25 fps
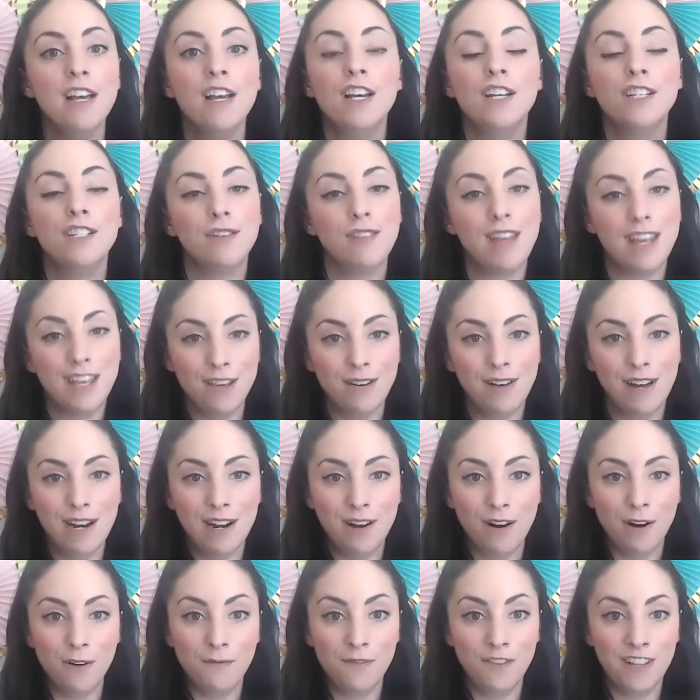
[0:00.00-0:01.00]
so that you can
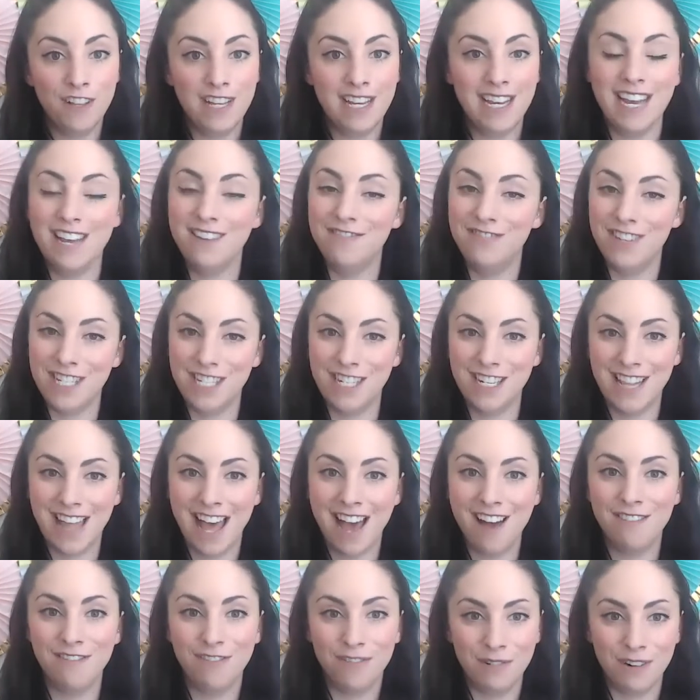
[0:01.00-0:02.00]
hopefully envision
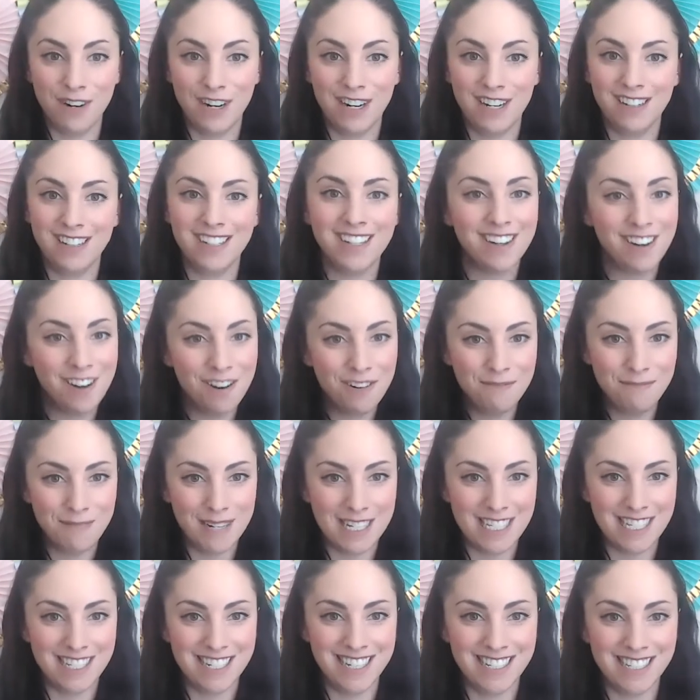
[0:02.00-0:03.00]
that for your own
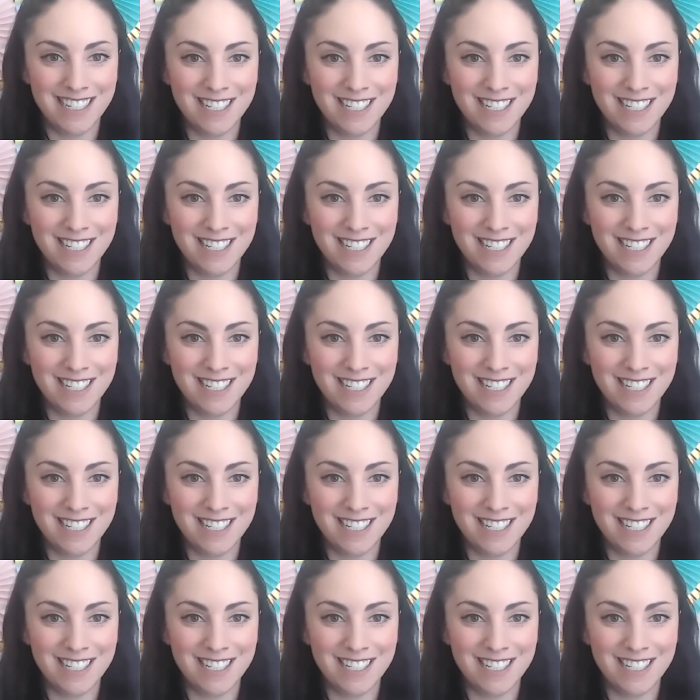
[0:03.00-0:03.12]
business.